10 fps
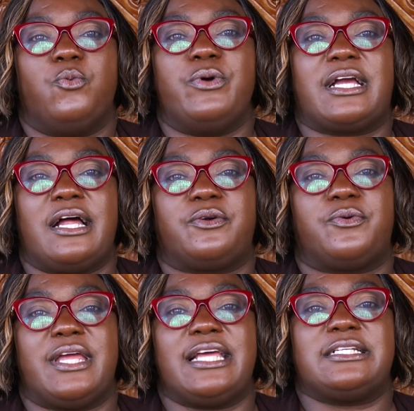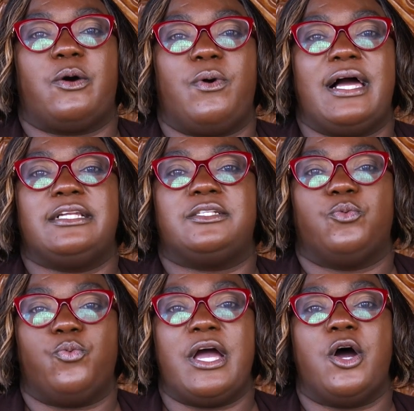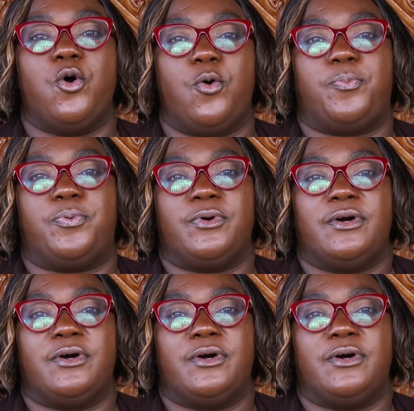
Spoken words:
we can create a world where hope